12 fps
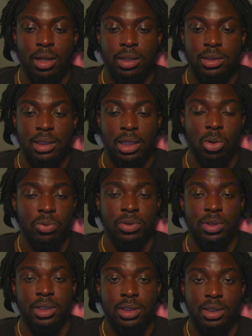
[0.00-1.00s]

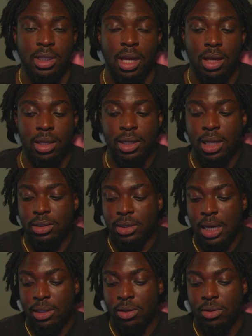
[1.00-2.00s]
Hopefully I
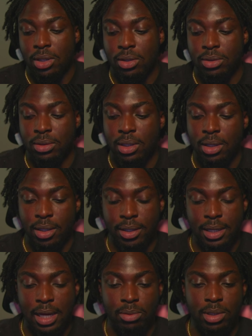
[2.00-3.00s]
don't know.
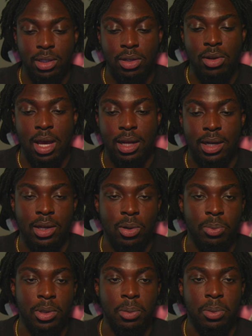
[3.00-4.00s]
I really don't know how to help
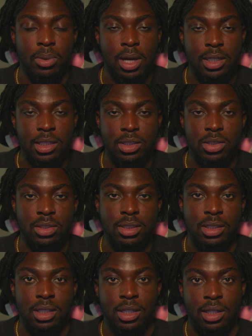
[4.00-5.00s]
people. I just
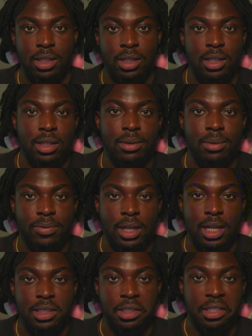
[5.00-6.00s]
feel I
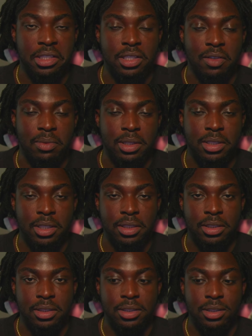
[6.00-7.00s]
should get this off my chest
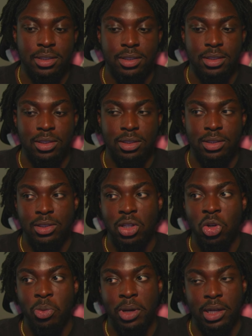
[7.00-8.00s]
because
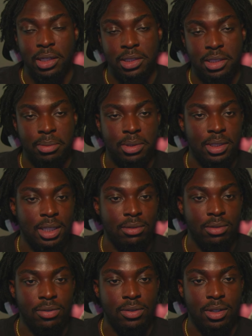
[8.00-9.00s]
nobody seems to give a
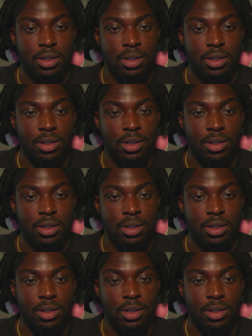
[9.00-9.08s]
fuck.